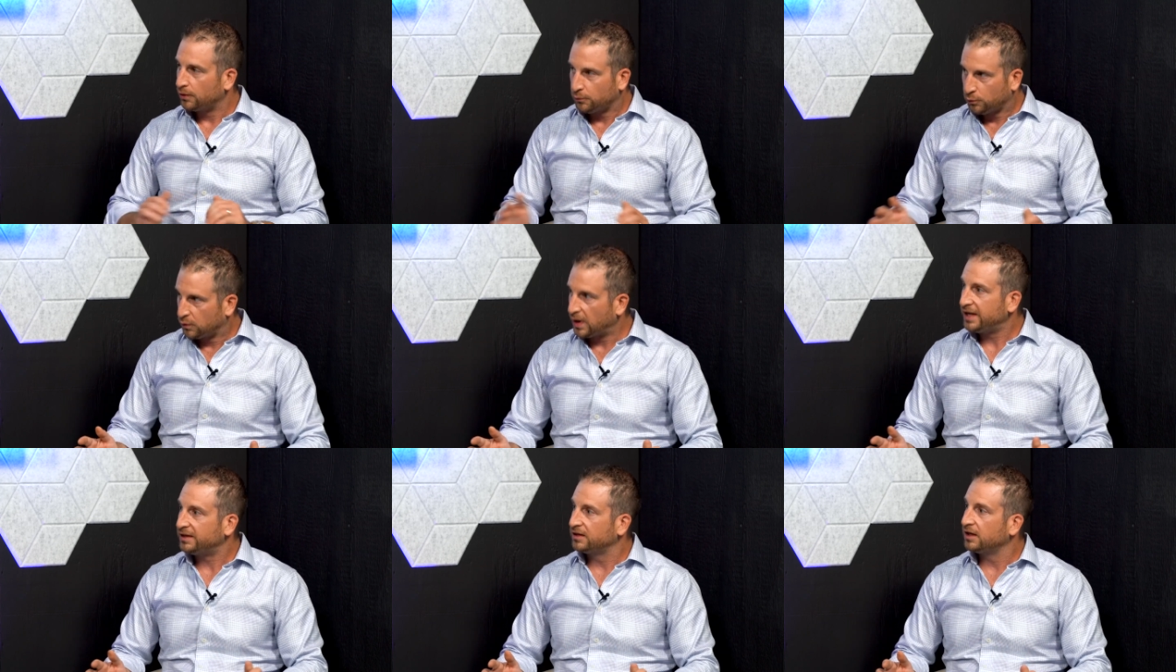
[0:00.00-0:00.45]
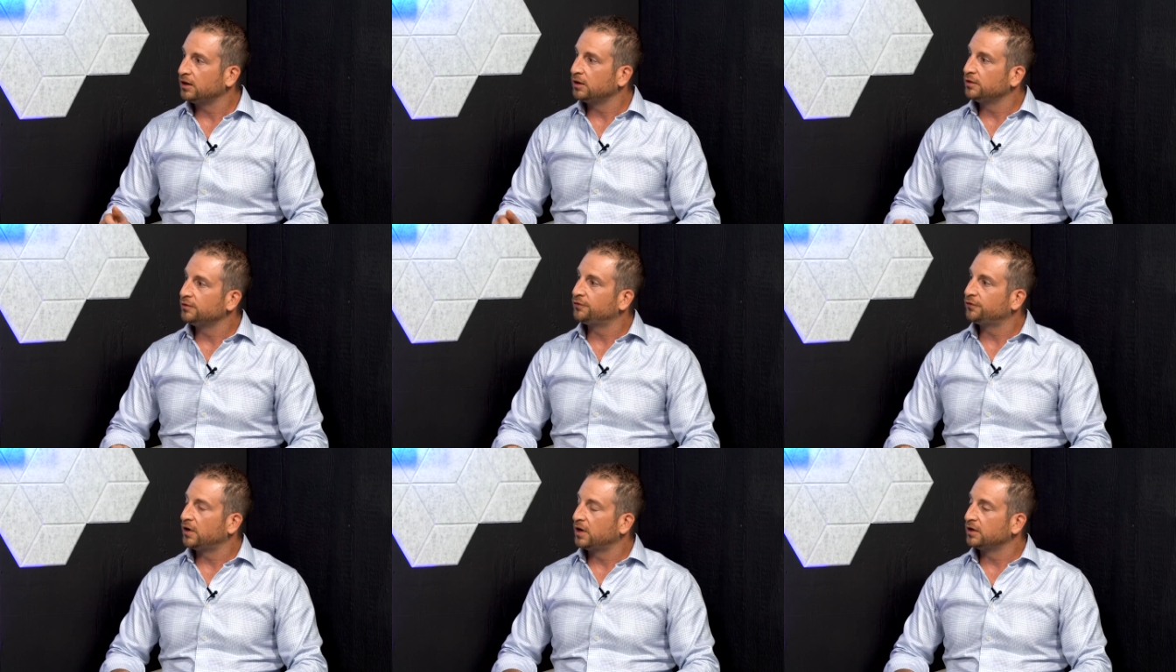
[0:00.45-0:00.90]
right
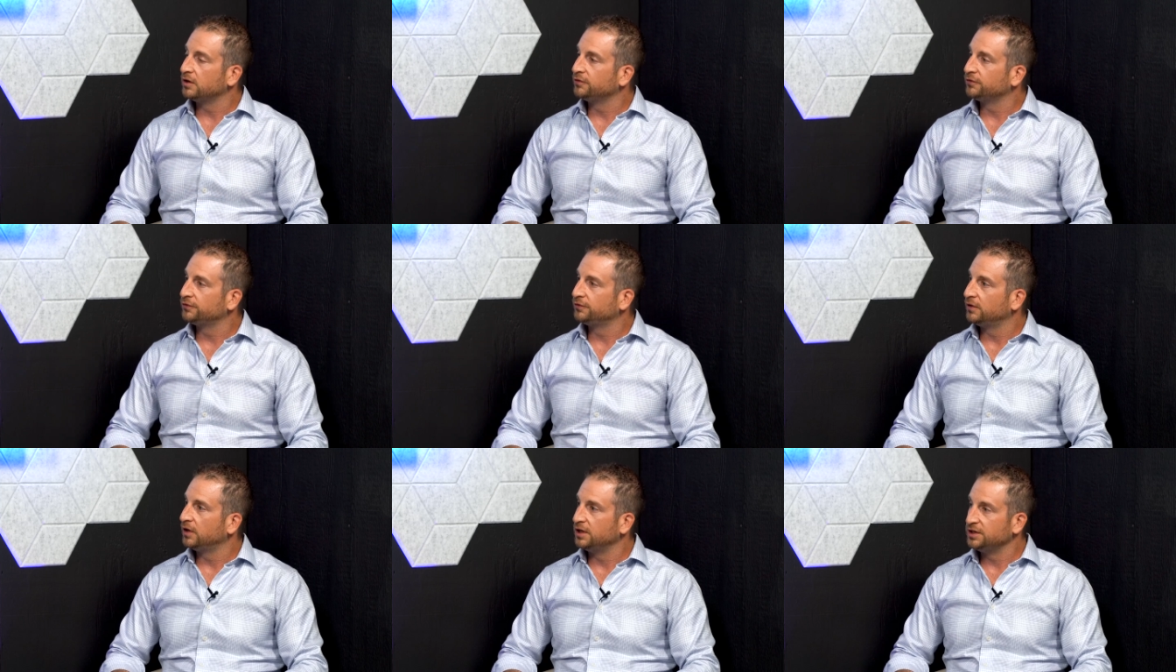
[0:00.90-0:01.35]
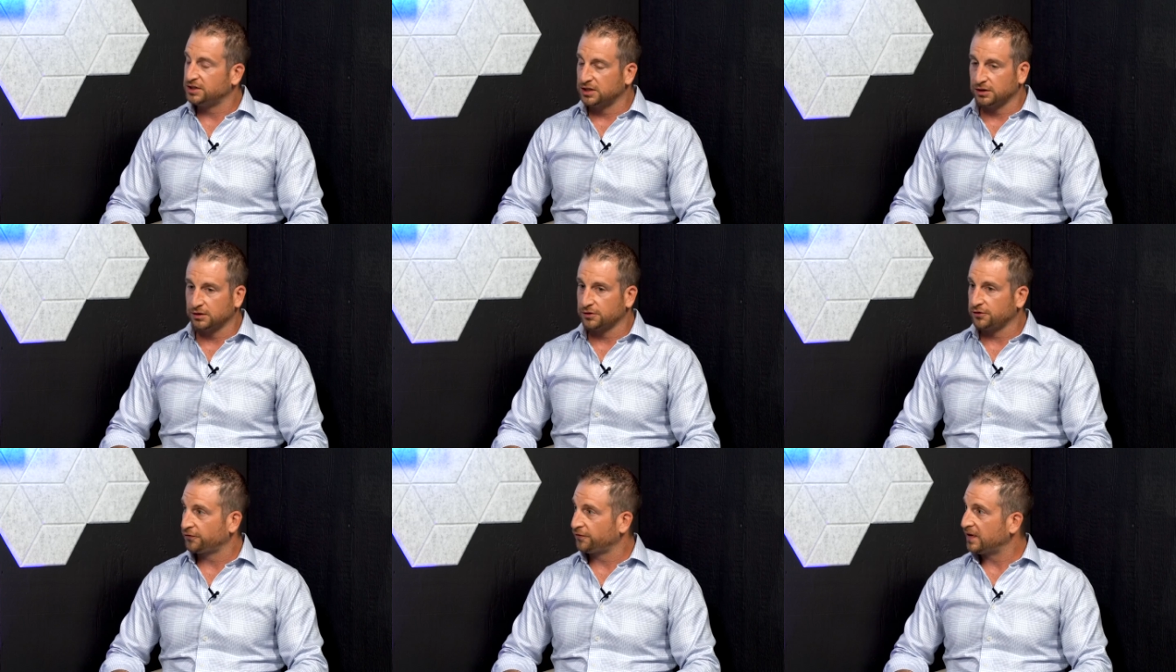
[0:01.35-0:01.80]
there in front of a
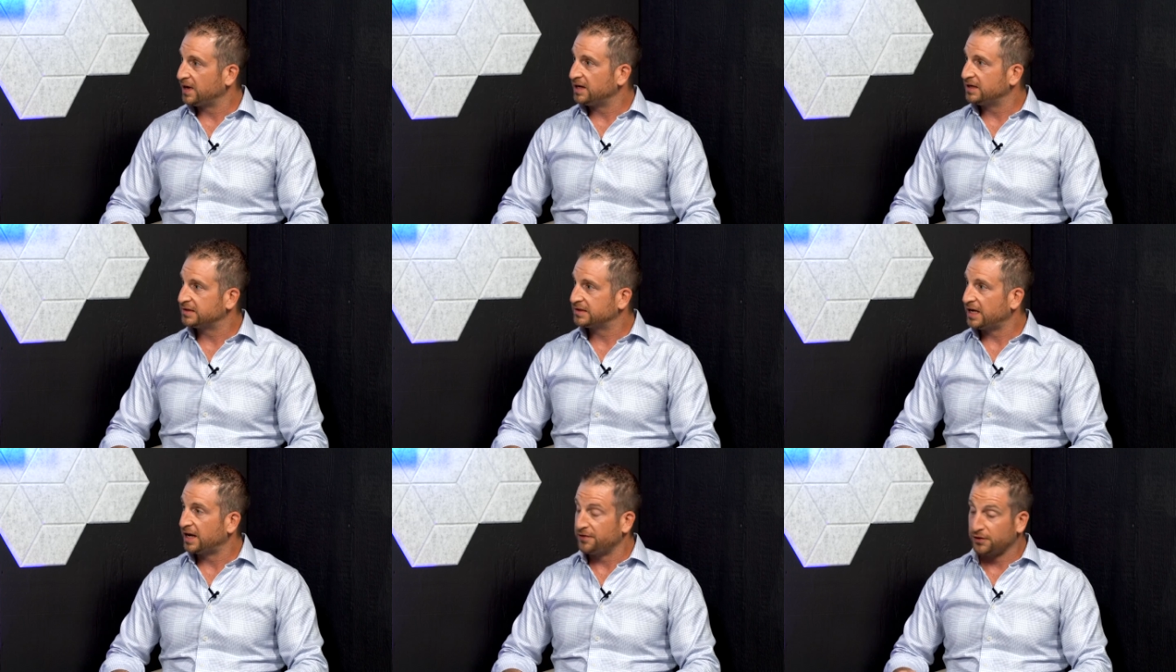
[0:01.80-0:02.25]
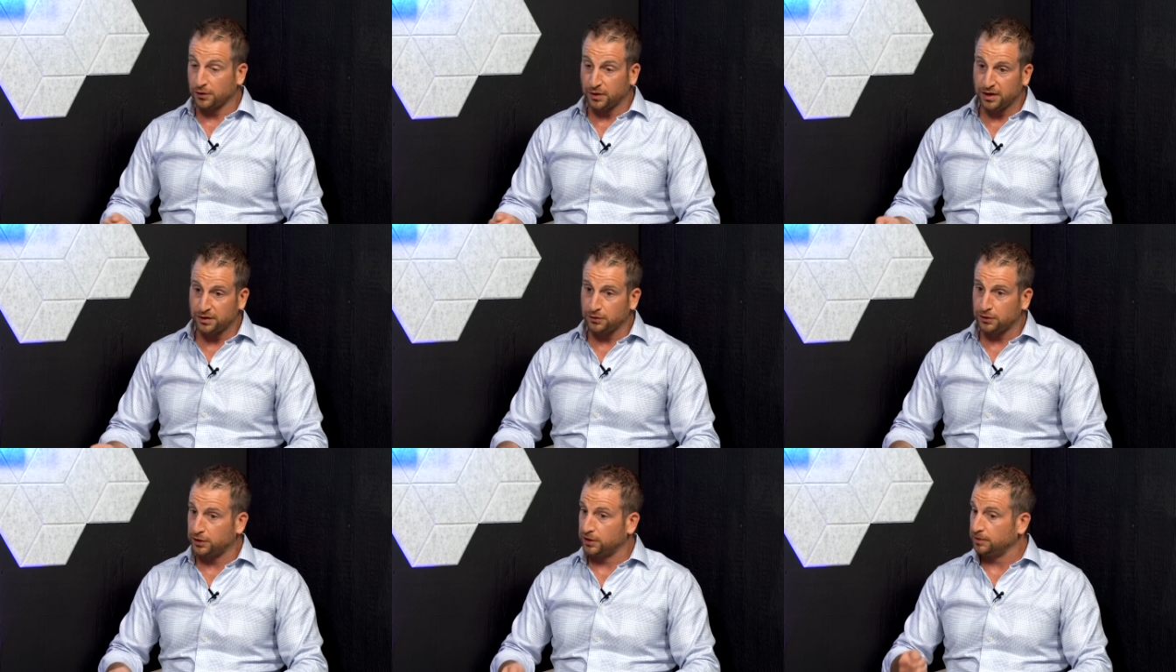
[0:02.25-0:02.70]
dealer's face, and they're
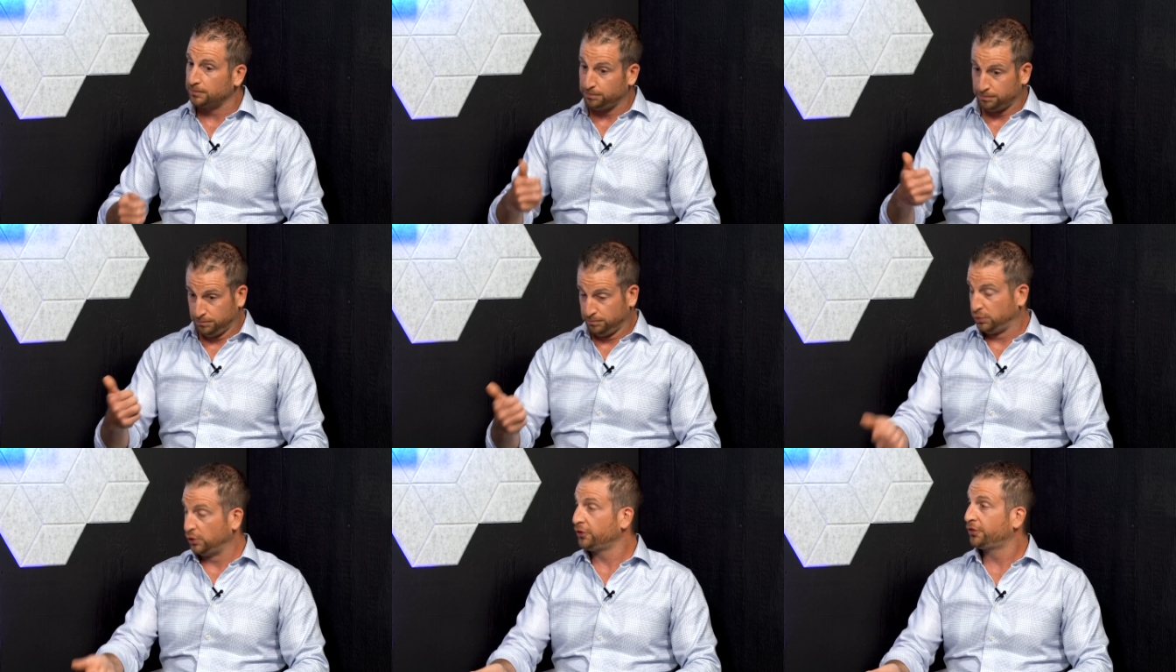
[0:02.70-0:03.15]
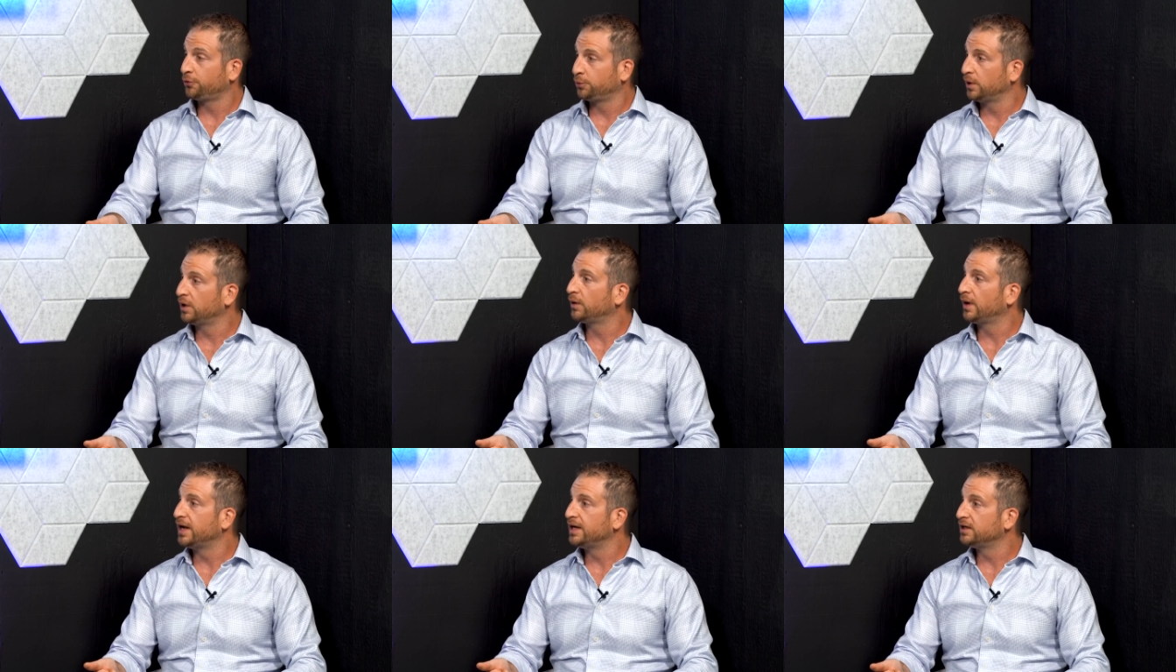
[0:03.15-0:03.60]
either going to put
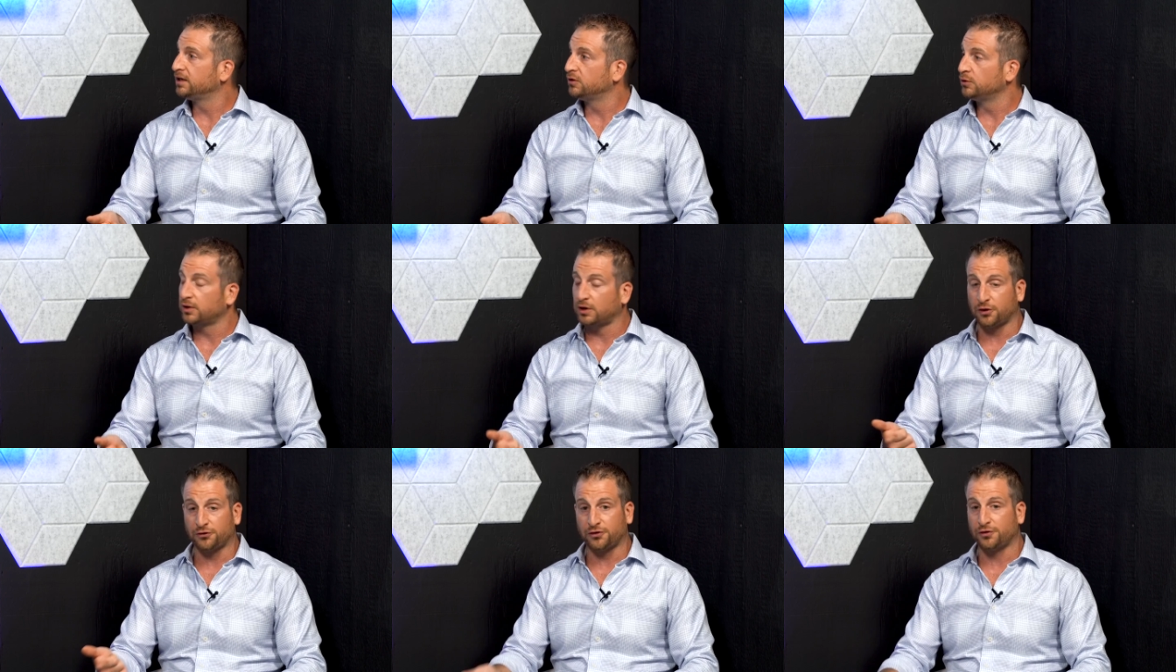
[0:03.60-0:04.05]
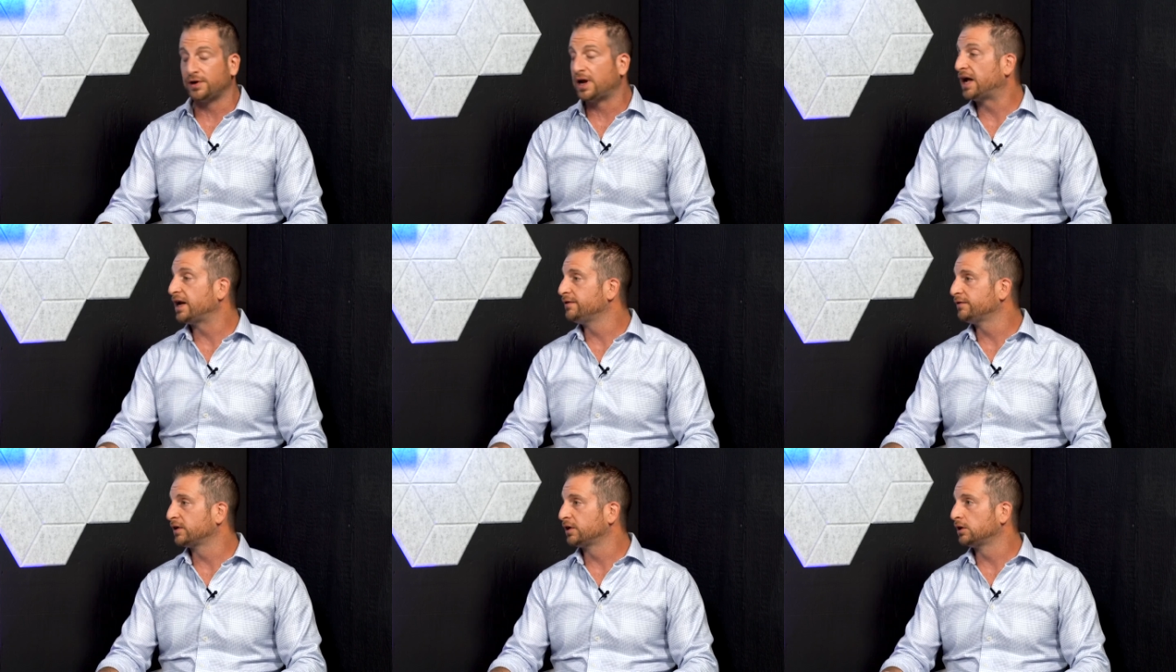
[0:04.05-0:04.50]
$3,000 into it because they're
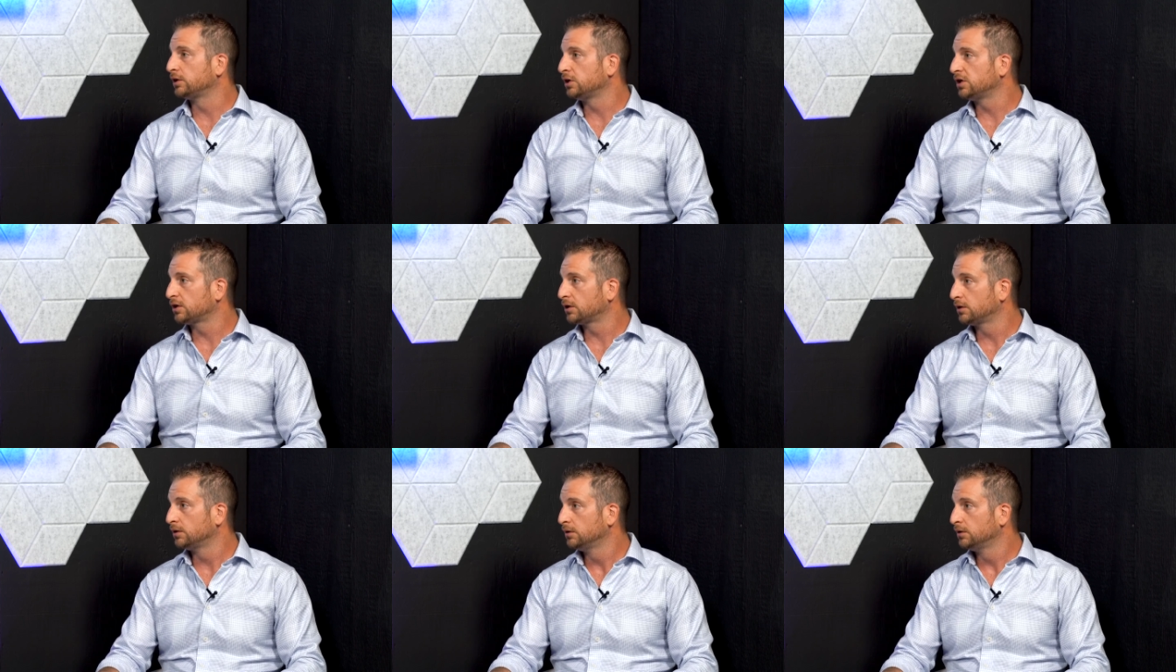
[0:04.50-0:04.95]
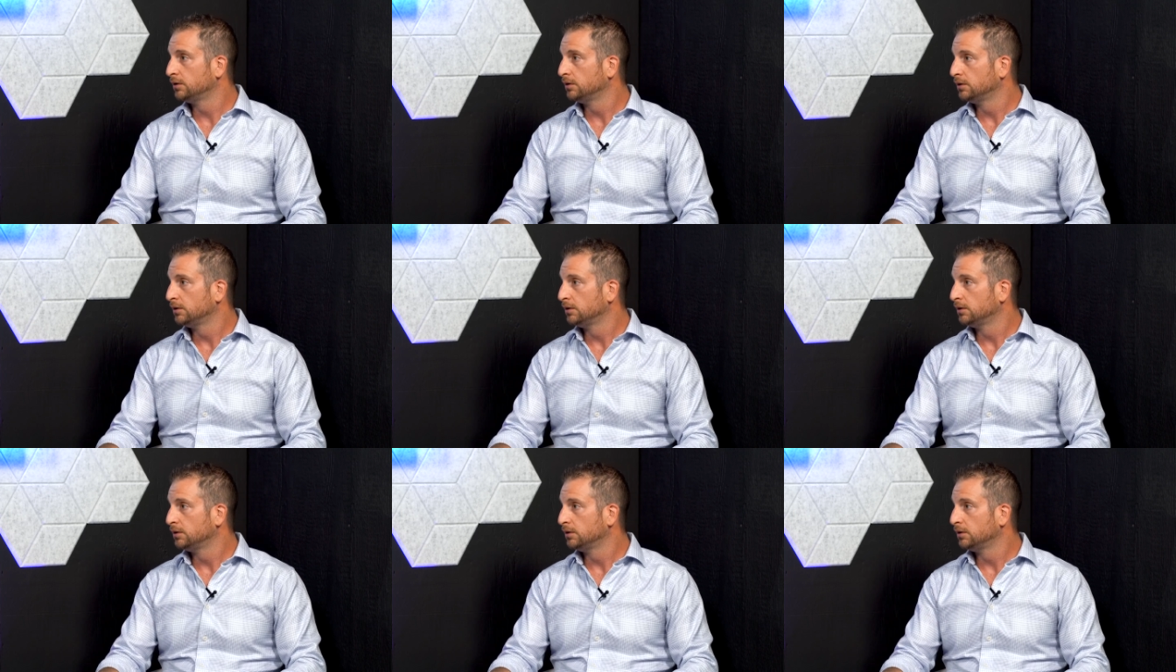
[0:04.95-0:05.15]
not even going to look,